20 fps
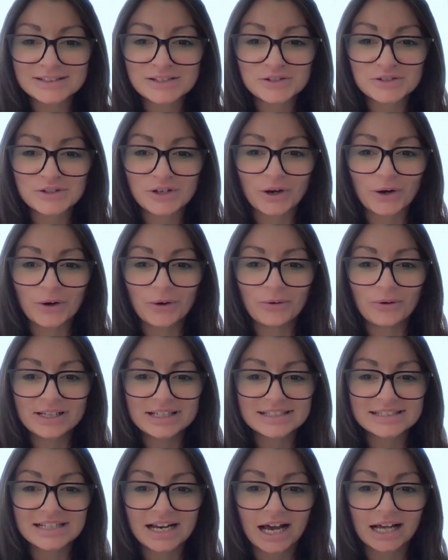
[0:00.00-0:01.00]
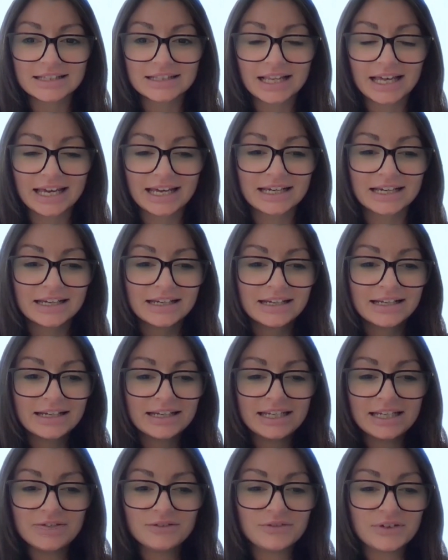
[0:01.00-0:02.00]
So it's not like
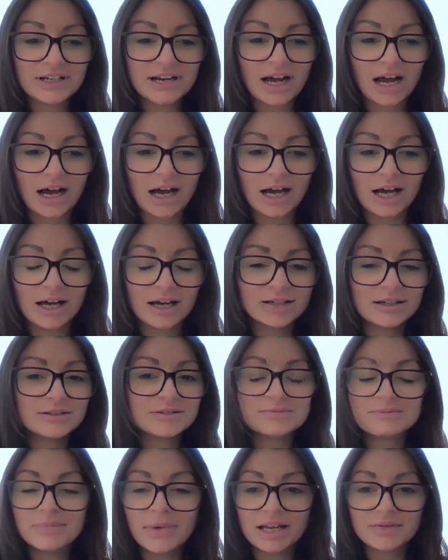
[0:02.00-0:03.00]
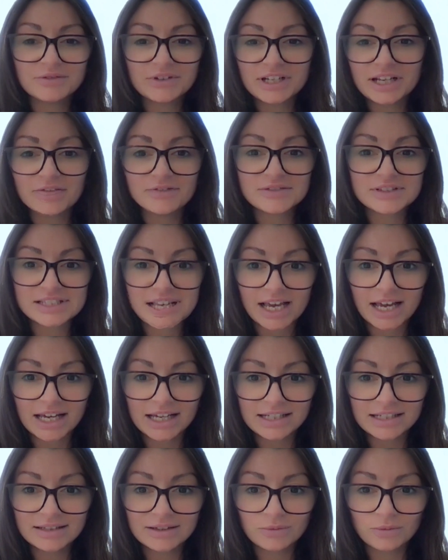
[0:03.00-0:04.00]
even Medvedev
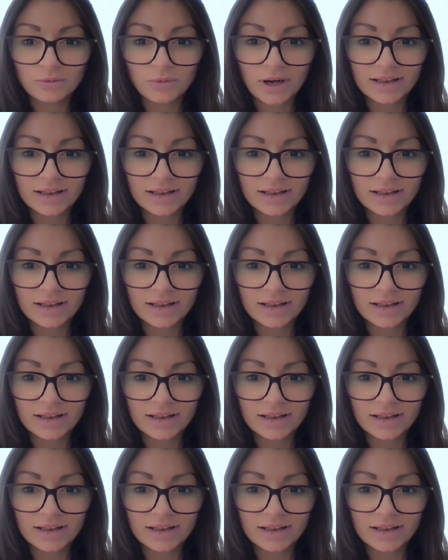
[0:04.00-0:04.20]
said